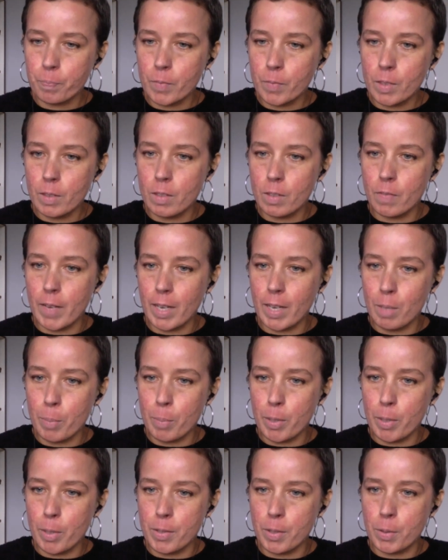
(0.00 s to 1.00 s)

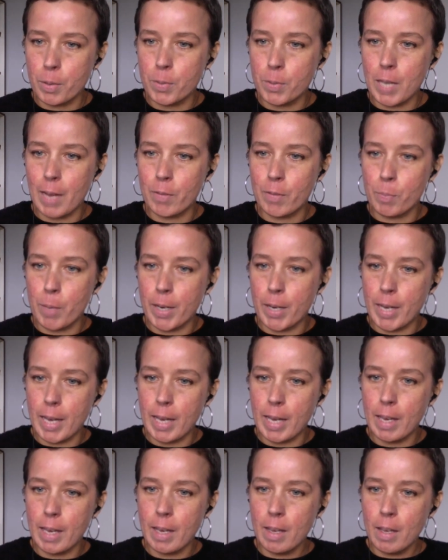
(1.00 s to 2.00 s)
developers who saved
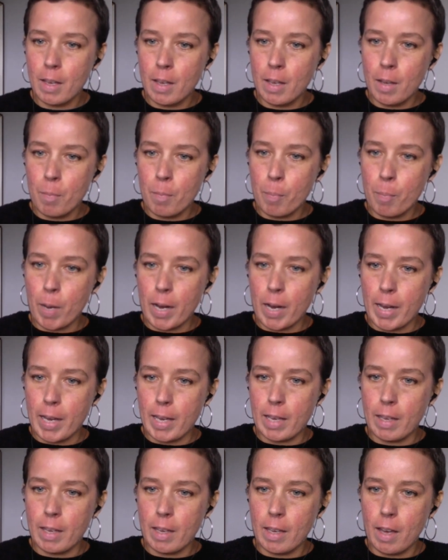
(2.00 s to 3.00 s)
money
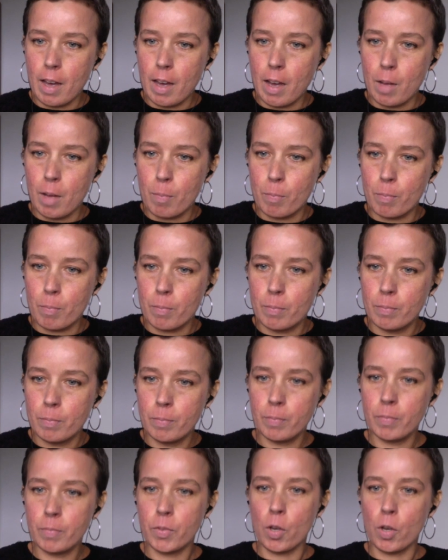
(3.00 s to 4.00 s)
by
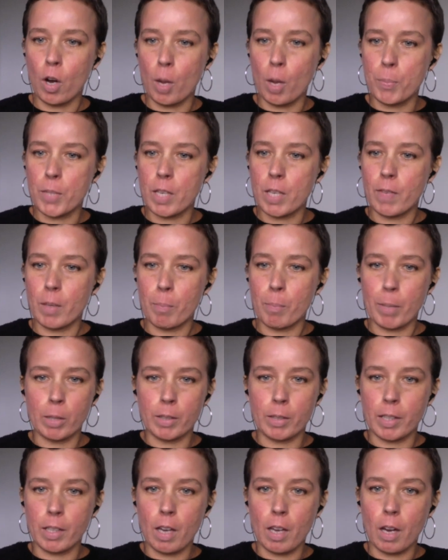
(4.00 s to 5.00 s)
not observing
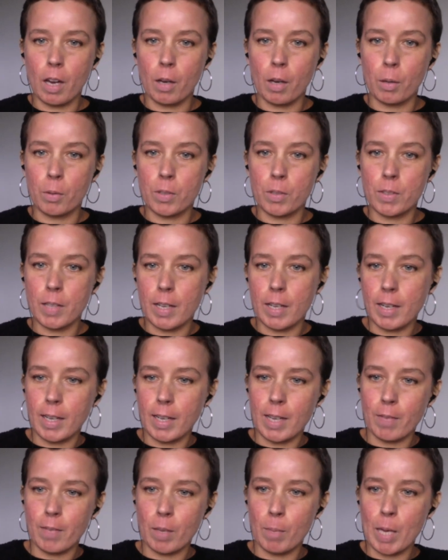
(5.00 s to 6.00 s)
building codes and
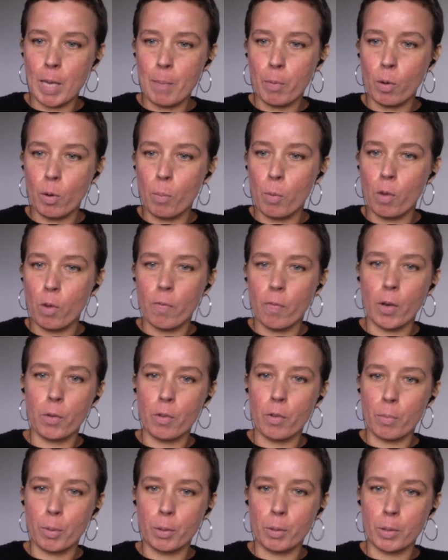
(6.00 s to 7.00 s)
leaving people more
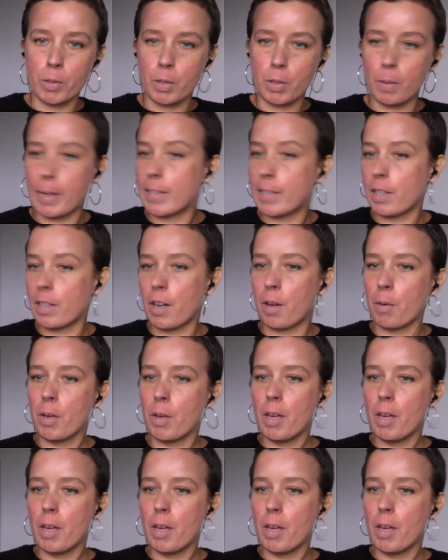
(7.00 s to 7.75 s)
vulnerable to, I don't know,